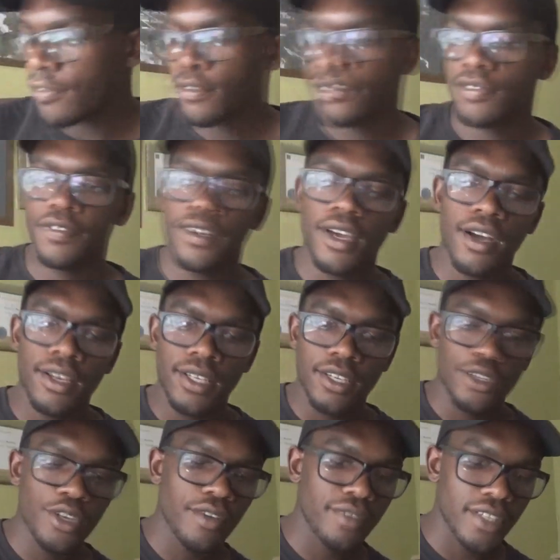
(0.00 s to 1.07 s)
for the finale
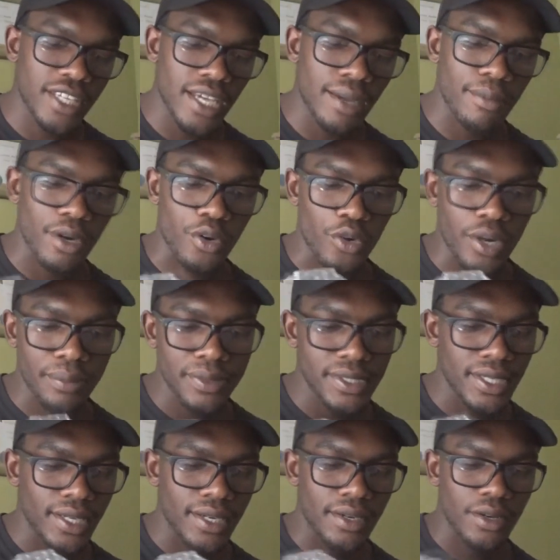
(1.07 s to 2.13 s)
you have the camera
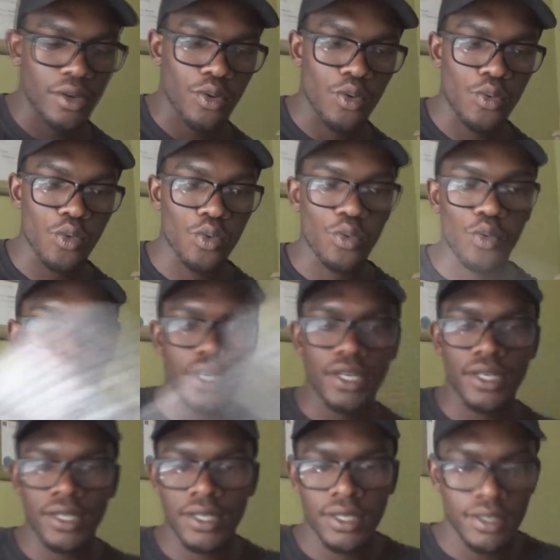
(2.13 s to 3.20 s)
wrapped in
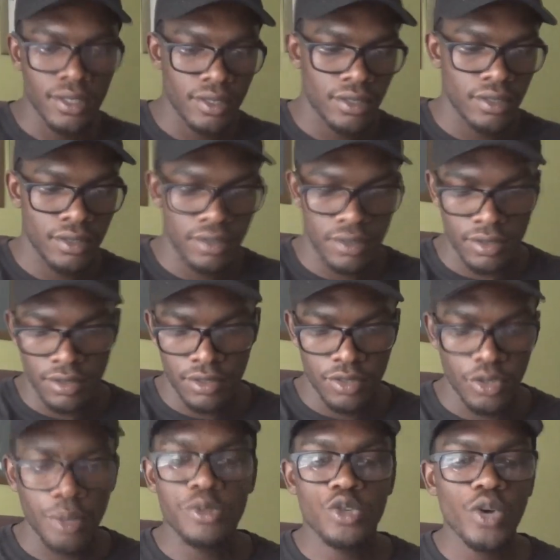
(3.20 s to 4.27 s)
one
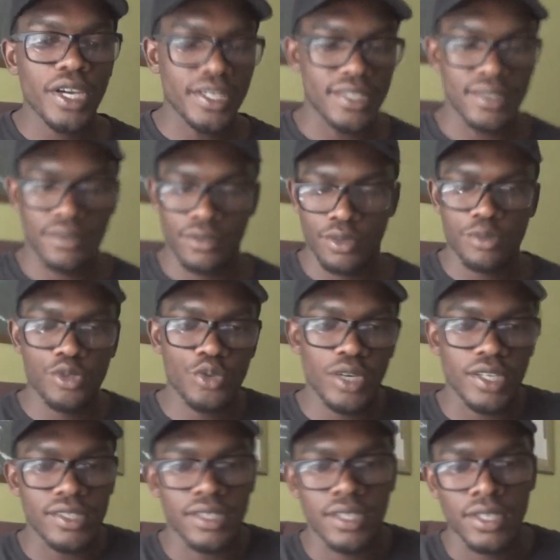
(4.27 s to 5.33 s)
wrapped twice wrapped
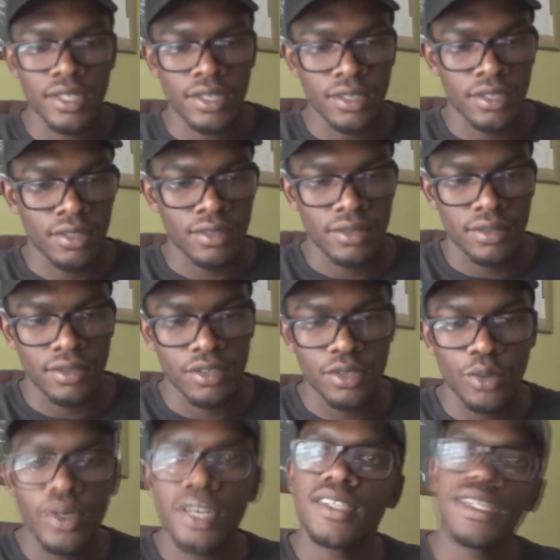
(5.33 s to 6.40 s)
twice
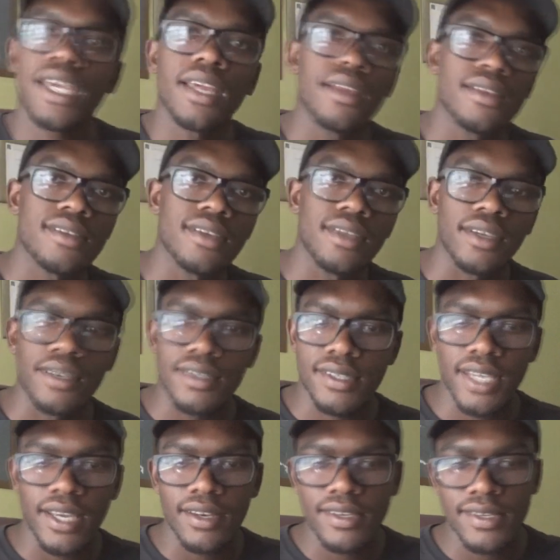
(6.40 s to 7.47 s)
so what is Canon saying is
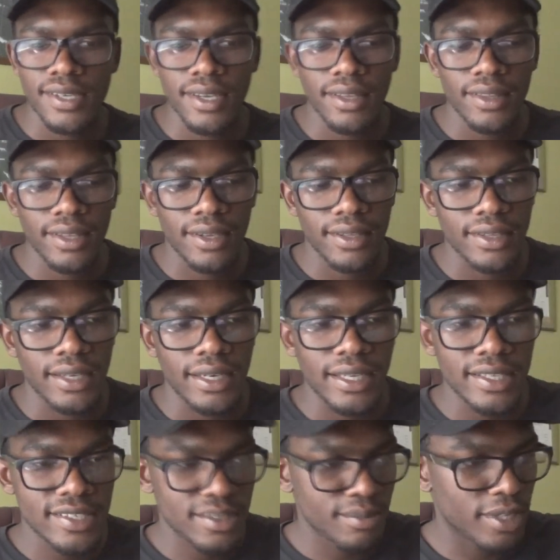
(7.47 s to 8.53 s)
Canon saying that the
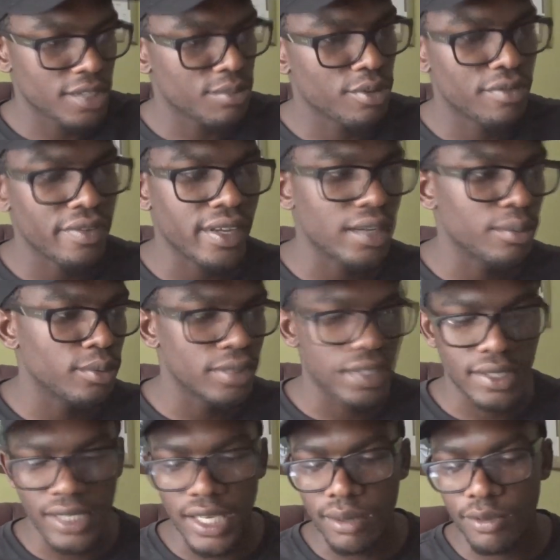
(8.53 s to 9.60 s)
lens is much more valuable
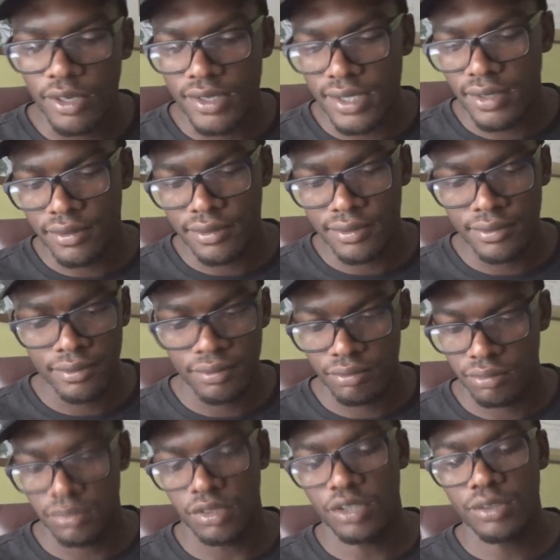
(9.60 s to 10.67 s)
than the camera itself
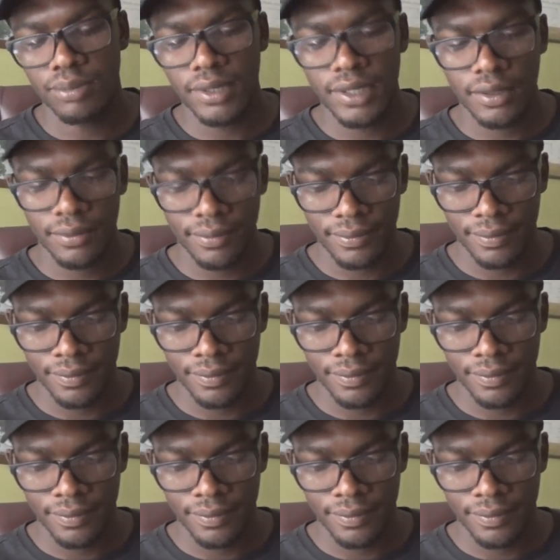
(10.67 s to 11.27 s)
could be